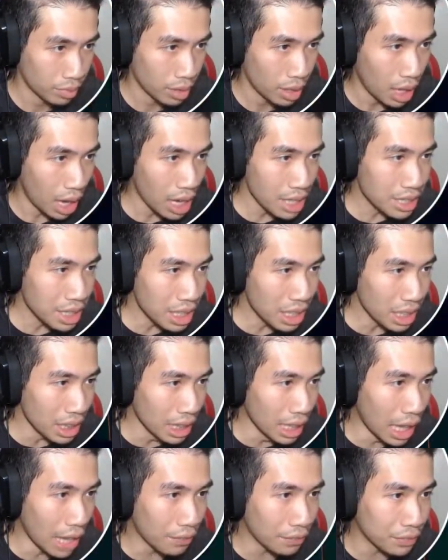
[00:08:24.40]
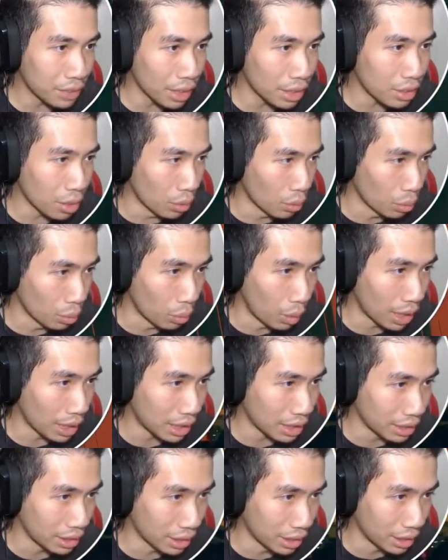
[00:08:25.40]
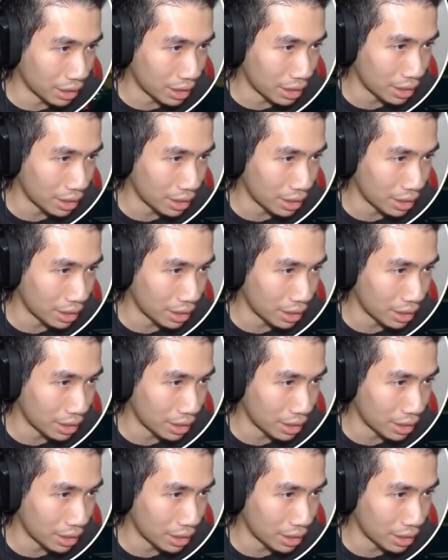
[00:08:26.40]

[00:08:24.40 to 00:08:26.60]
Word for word: I it left click or right click.